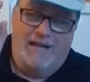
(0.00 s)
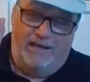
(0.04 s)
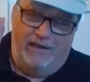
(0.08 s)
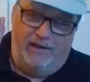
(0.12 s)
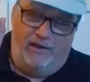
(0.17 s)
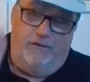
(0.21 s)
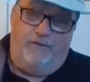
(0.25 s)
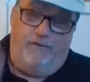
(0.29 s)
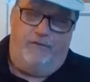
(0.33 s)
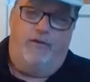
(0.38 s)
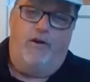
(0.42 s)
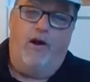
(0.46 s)

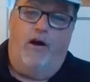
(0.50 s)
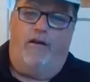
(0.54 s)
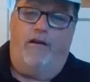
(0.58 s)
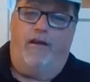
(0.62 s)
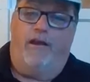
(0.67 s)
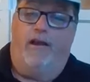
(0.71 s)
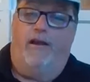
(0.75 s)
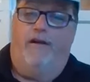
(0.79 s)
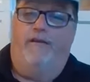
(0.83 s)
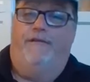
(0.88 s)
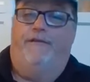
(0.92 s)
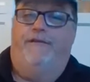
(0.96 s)
you've got to
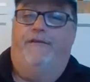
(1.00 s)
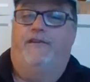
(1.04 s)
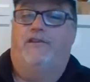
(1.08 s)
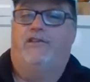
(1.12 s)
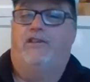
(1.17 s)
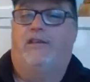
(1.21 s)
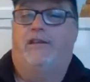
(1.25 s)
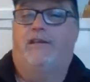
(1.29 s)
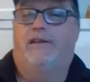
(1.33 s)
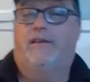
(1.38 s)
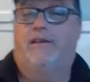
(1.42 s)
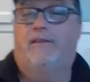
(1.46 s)
go
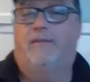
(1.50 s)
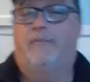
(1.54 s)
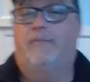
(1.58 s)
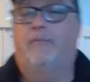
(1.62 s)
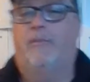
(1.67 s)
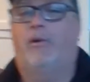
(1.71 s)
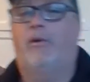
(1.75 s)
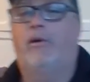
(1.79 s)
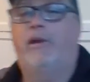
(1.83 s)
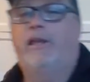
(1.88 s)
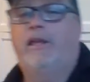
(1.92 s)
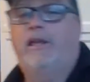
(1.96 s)
fishing,
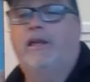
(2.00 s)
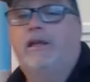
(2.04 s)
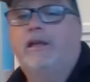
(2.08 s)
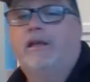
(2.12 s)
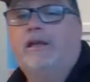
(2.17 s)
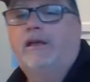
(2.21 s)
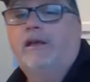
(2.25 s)
Mike.